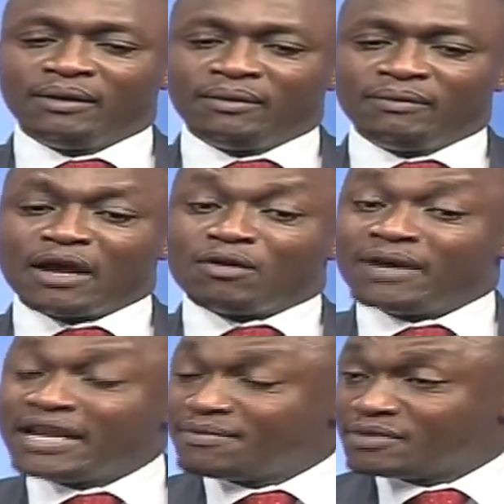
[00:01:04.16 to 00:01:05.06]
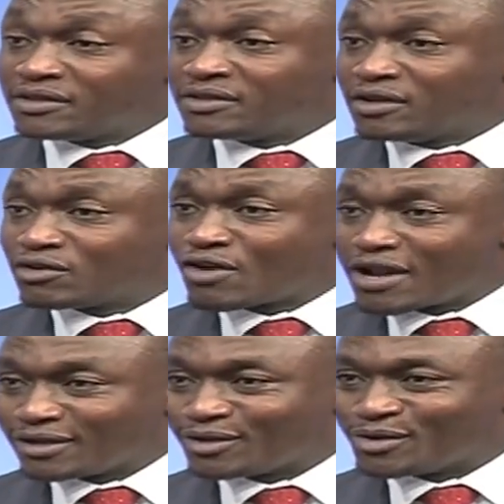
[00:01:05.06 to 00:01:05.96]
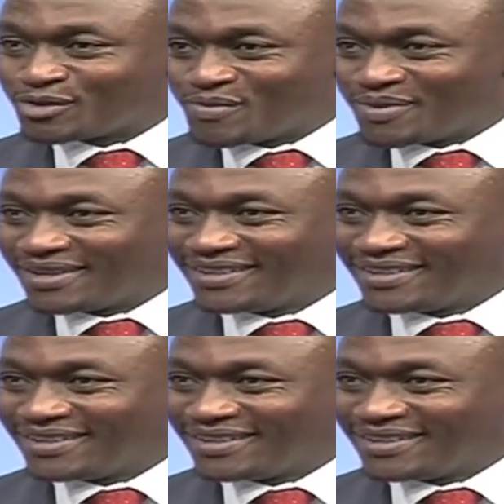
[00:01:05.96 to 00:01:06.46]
Now, my name is Ronald Osumba,